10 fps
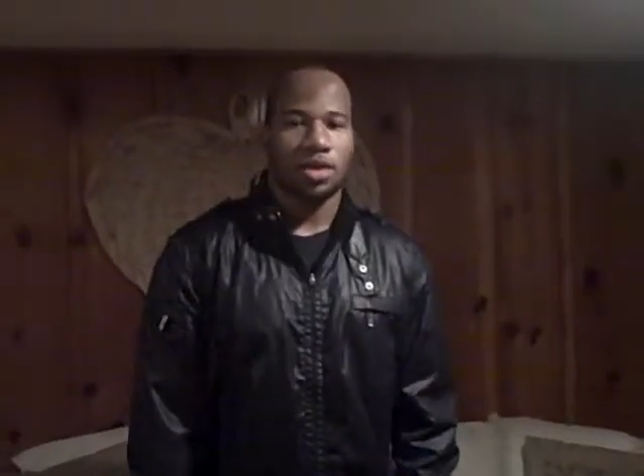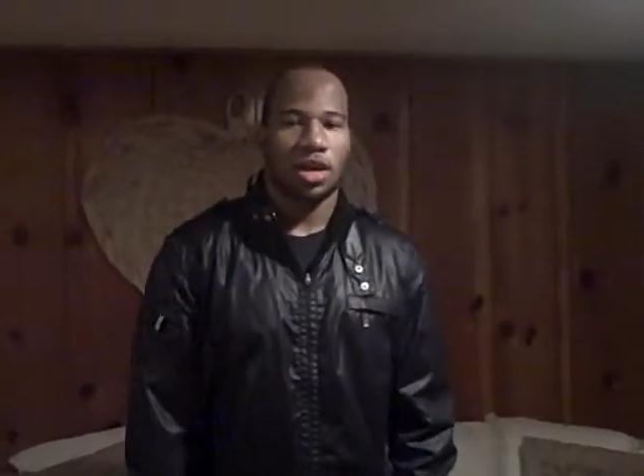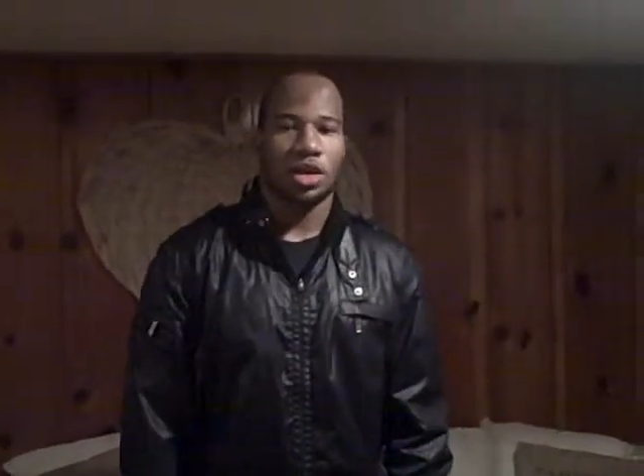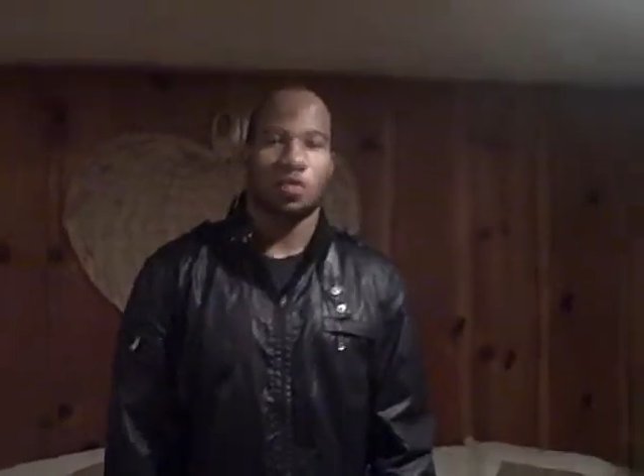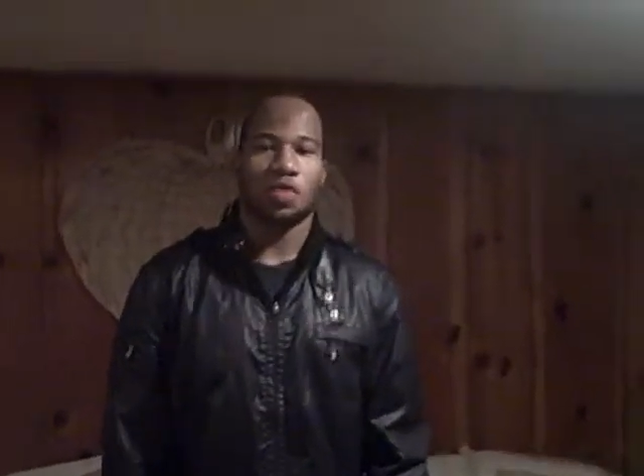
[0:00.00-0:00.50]

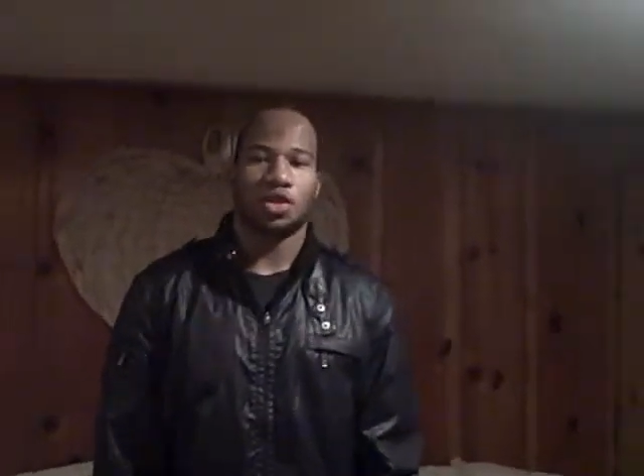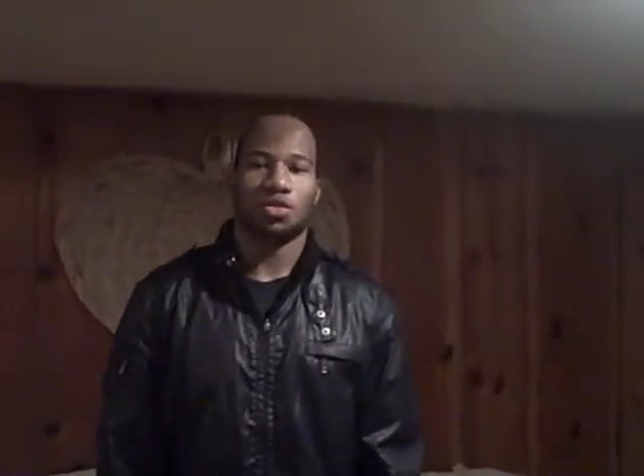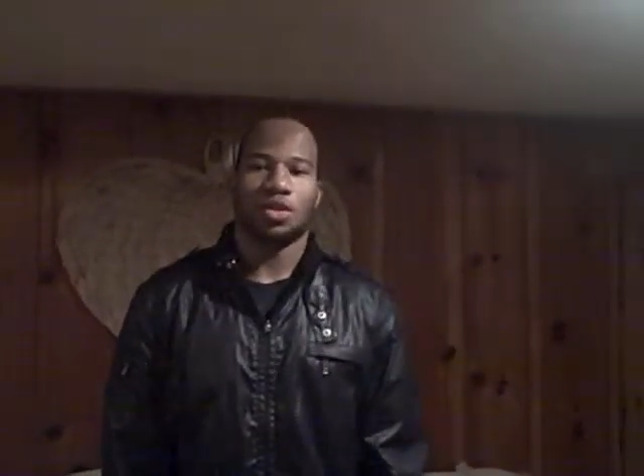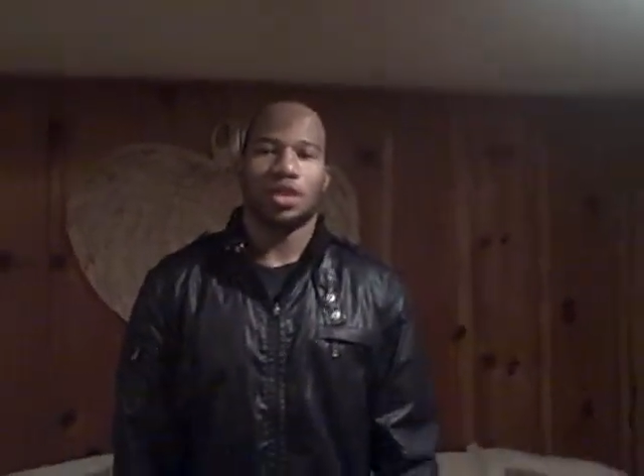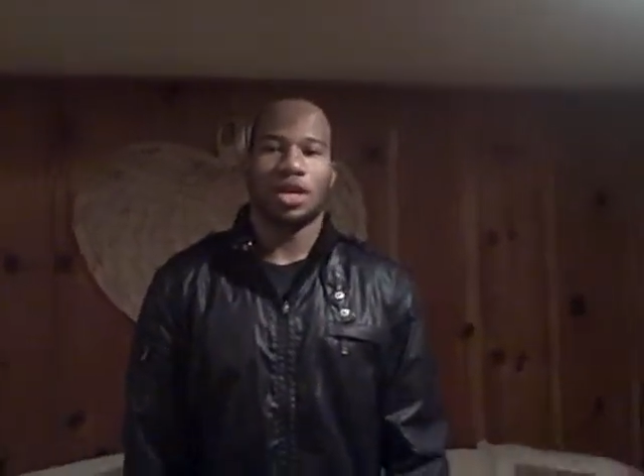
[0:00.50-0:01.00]
Thank you for
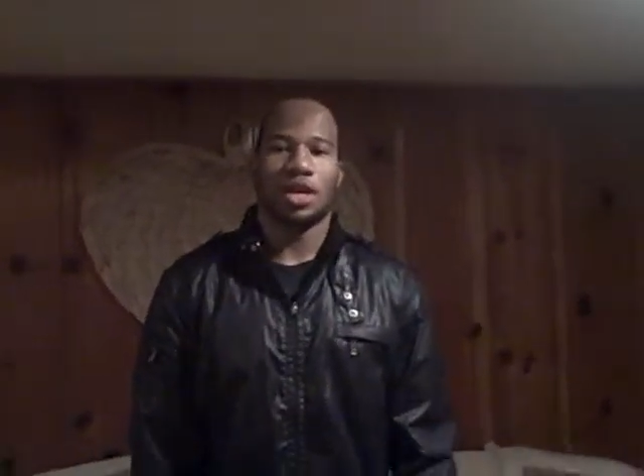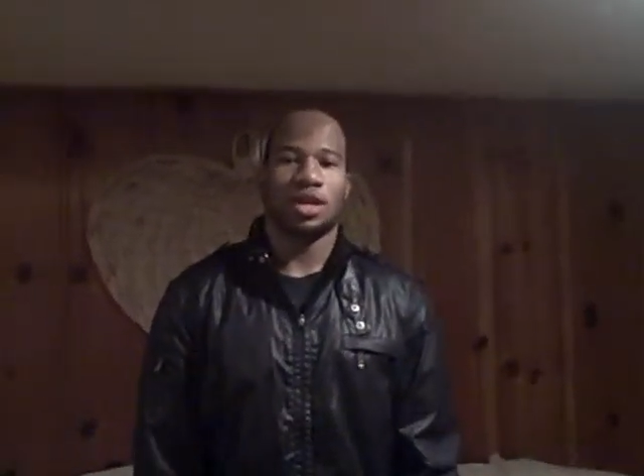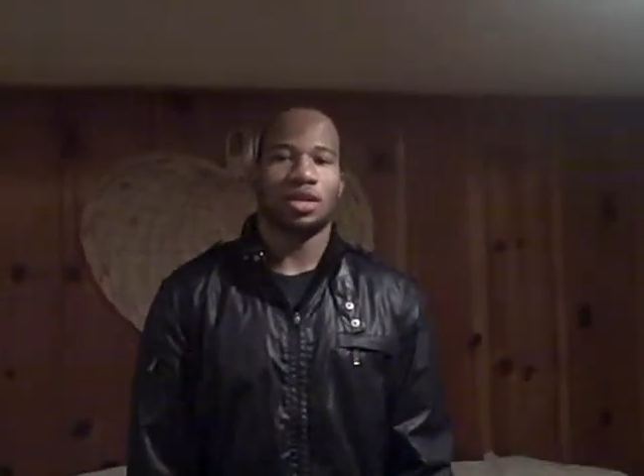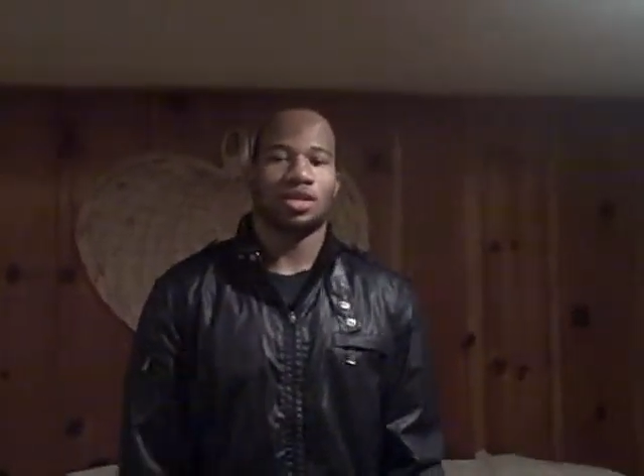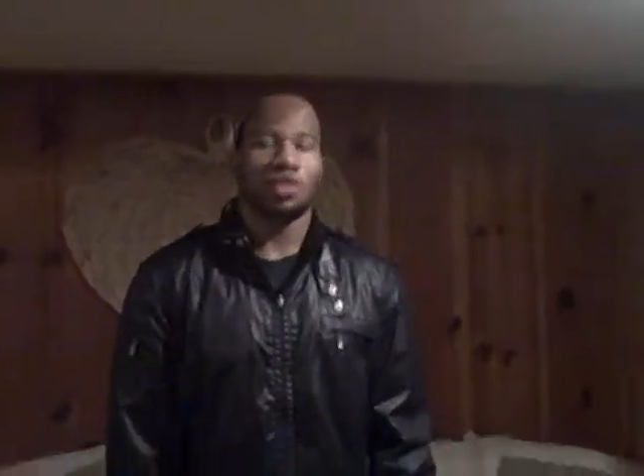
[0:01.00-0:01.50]
tuning
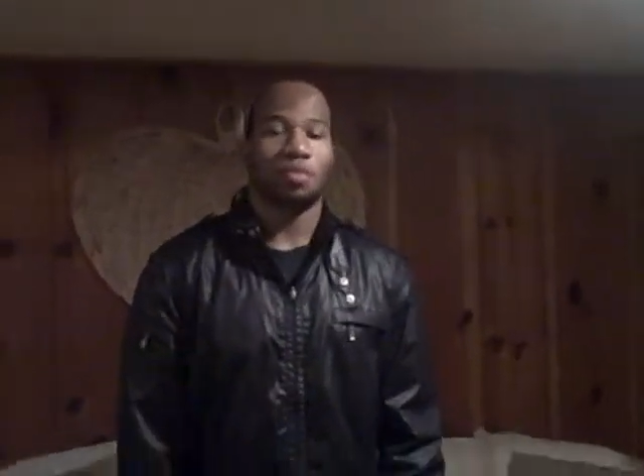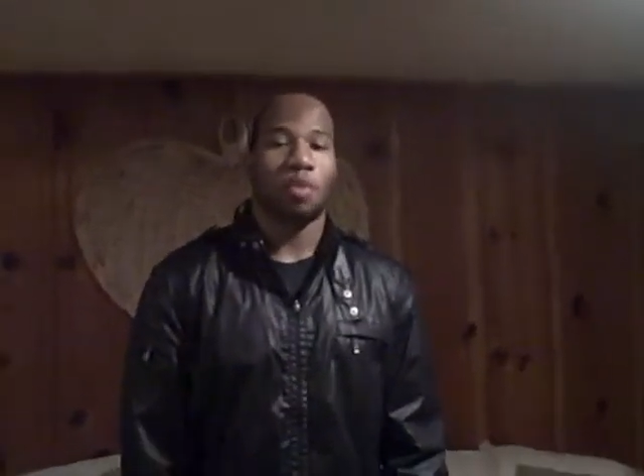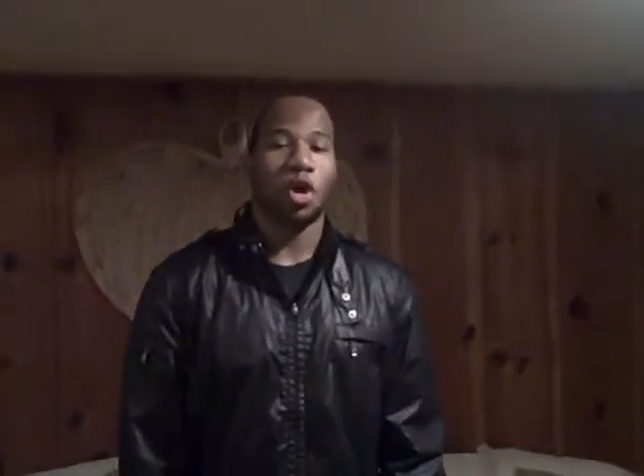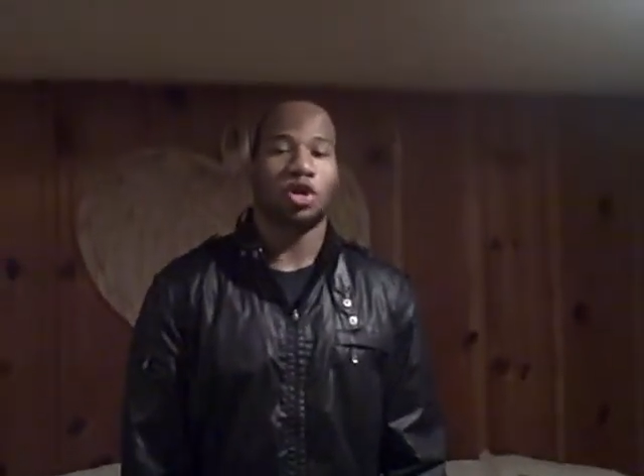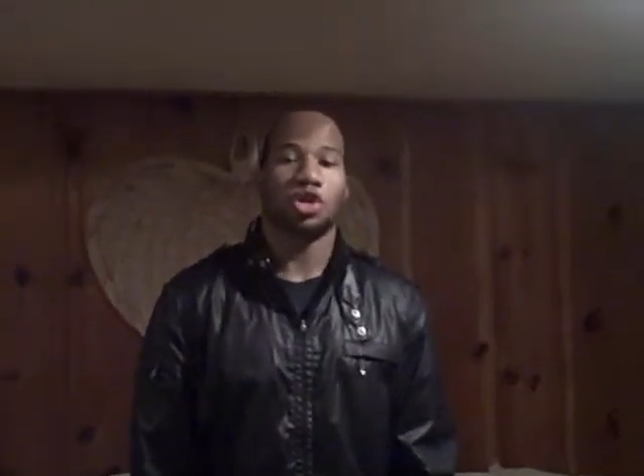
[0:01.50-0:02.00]
in to
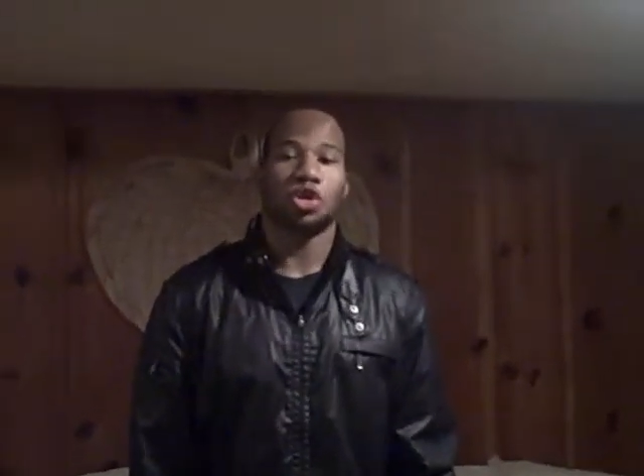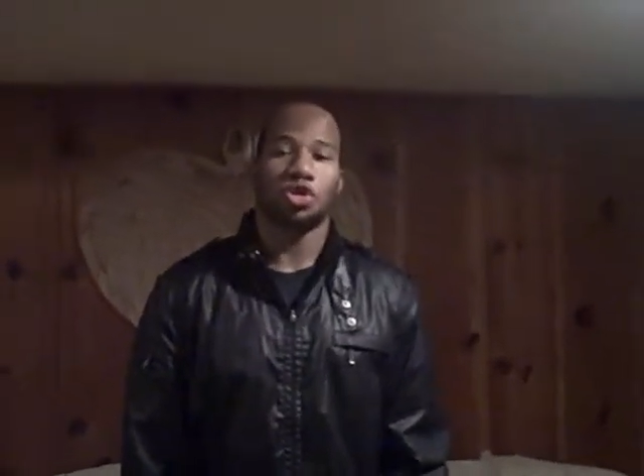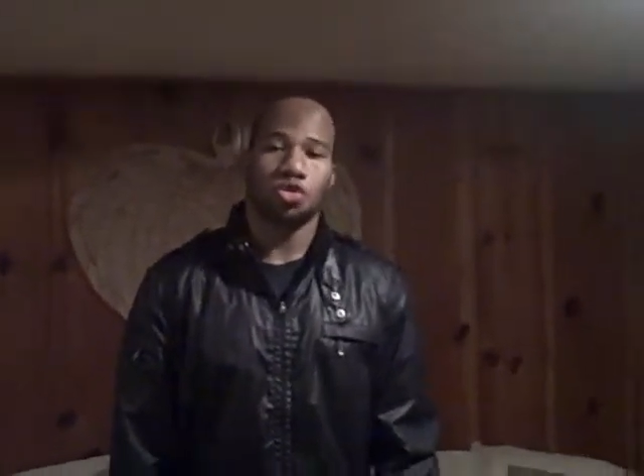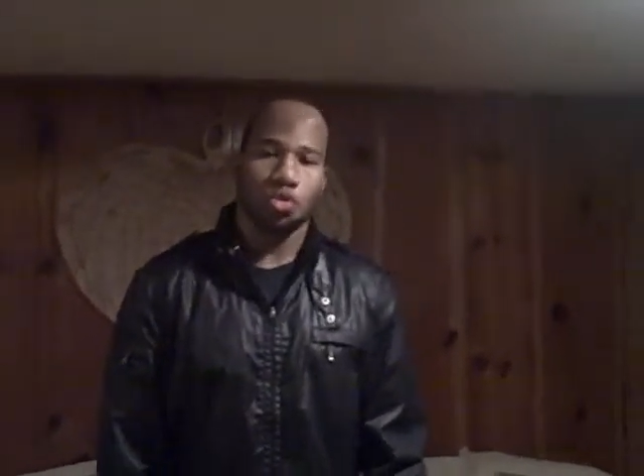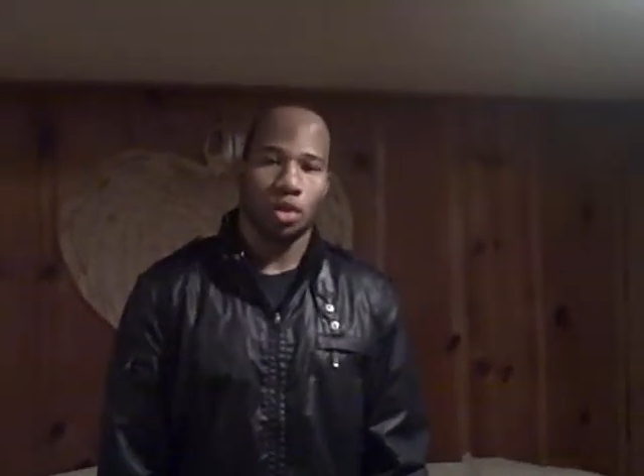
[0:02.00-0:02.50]
part
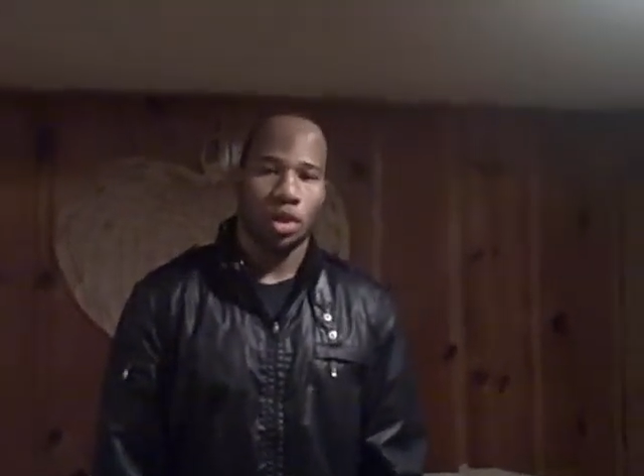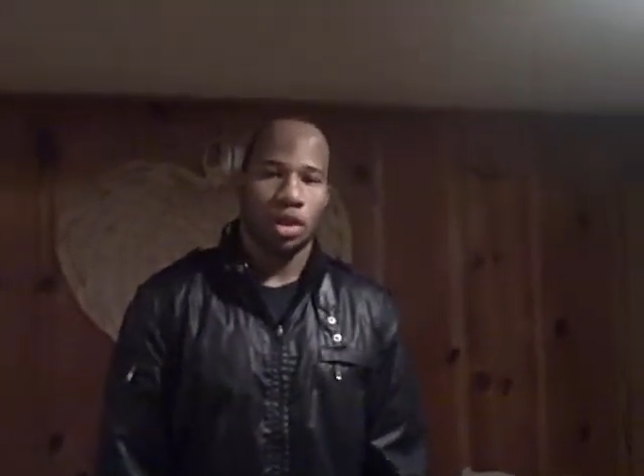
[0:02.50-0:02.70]
2